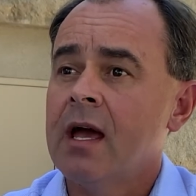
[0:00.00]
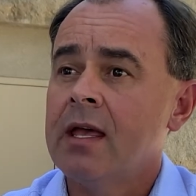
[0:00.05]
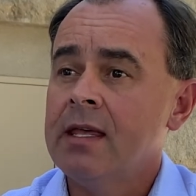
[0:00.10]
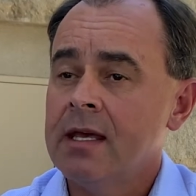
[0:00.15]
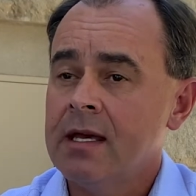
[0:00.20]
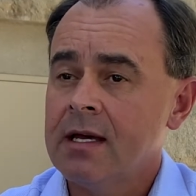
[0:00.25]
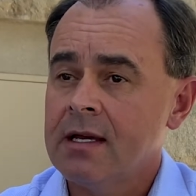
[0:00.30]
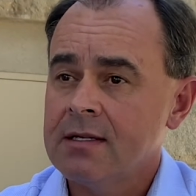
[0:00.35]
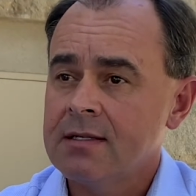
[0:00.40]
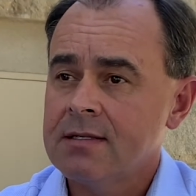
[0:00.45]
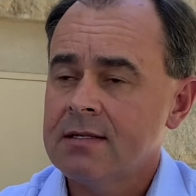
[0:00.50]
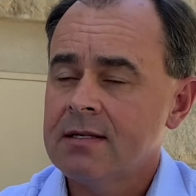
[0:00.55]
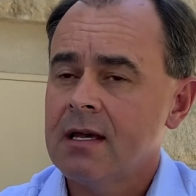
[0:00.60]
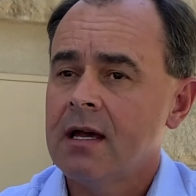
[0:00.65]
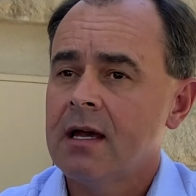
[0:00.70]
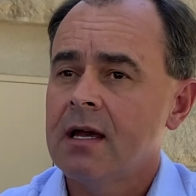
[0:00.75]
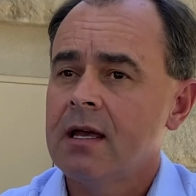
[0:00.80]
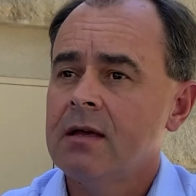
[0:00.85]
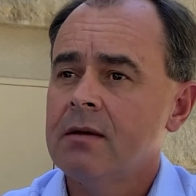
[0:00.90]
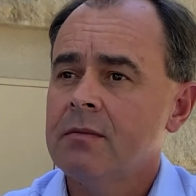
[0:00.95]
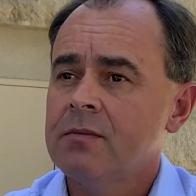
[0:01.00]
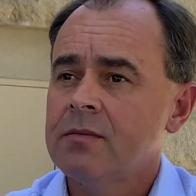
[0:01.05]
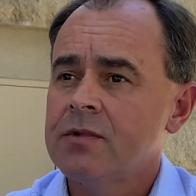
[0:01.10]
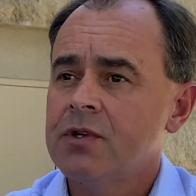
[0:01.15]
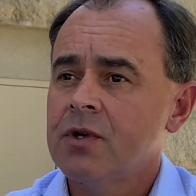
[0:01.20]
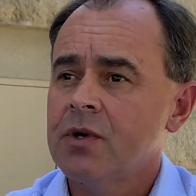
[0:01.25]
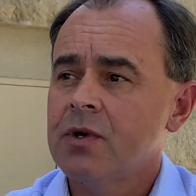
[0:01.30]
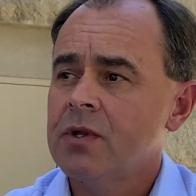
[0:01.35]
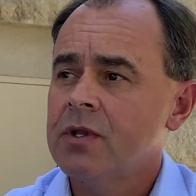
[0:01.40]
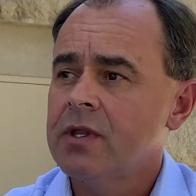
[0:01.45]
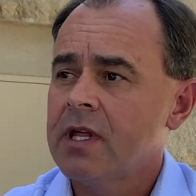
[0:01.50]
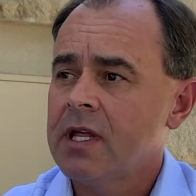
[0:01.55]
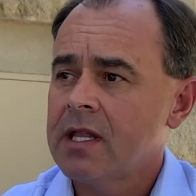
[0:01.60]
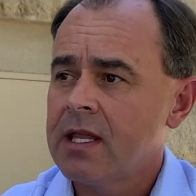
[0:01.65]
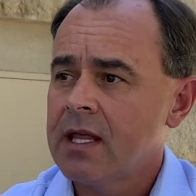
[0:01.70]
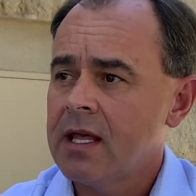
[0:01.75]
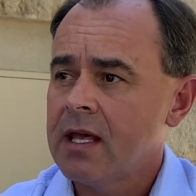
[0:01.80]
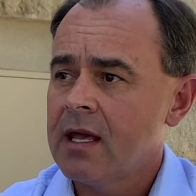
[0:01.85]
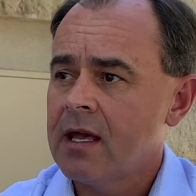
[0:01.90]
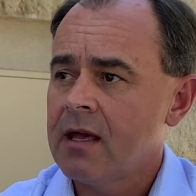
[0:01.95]
Yes, I am told that
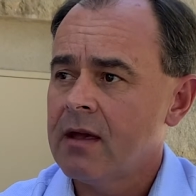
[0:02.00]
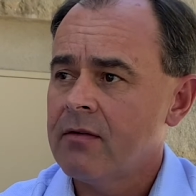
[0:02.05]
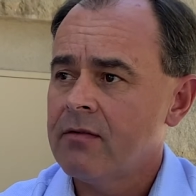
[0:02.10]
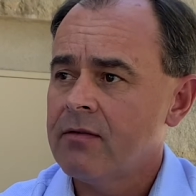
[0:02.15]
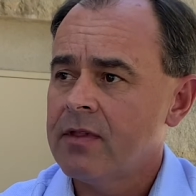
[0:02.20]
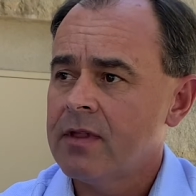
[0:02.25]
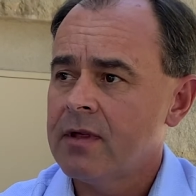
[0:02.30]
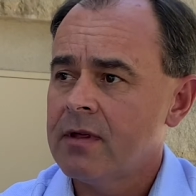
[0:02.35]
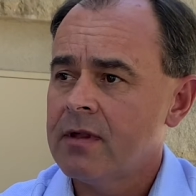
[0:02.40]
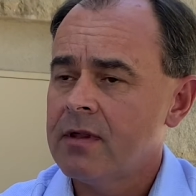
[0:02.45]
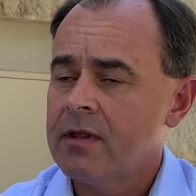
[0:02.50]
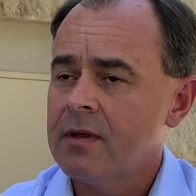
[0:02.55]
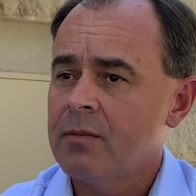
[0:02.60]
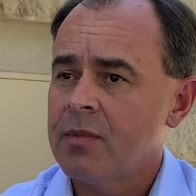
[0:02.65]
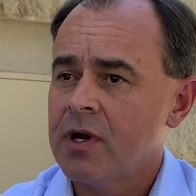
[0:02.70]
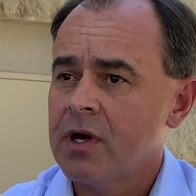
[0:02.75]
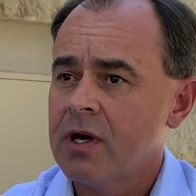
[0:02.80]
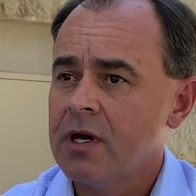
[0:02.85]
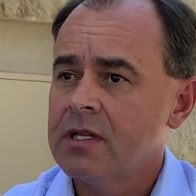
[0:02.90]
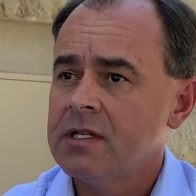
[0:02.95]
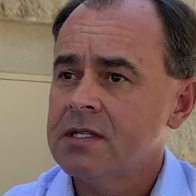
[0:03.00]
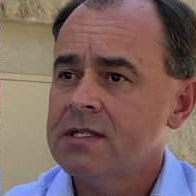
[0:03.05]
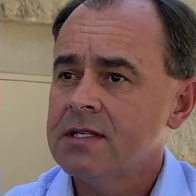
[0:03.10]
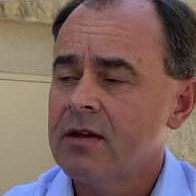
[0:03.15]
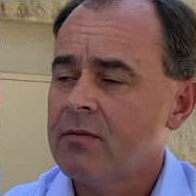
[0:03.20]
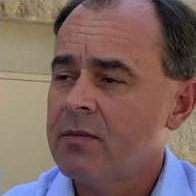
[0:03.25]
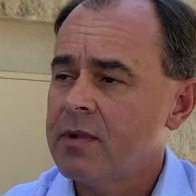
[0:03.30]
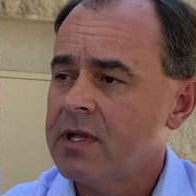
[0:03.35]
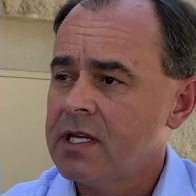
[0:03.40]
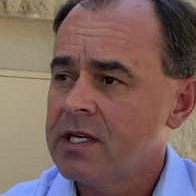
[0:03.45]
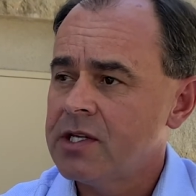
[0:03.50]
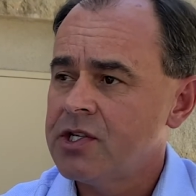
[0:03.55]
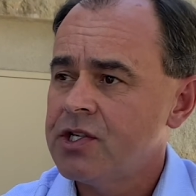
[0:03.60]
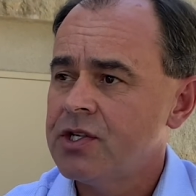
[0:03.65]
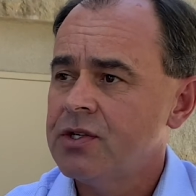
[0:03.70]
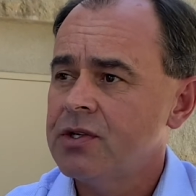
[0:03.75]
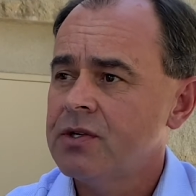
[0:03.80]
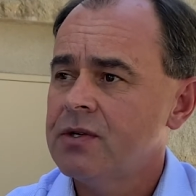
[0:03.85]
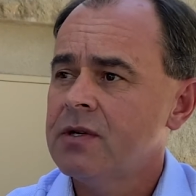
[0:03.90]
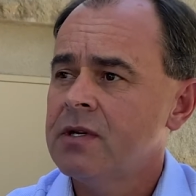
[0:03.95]
they have, the bonds have been
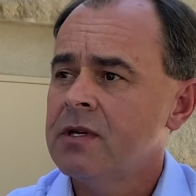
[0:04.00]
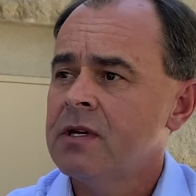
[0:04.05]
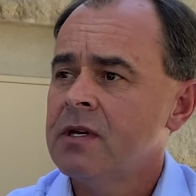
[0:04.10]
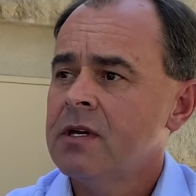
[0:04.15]
issued.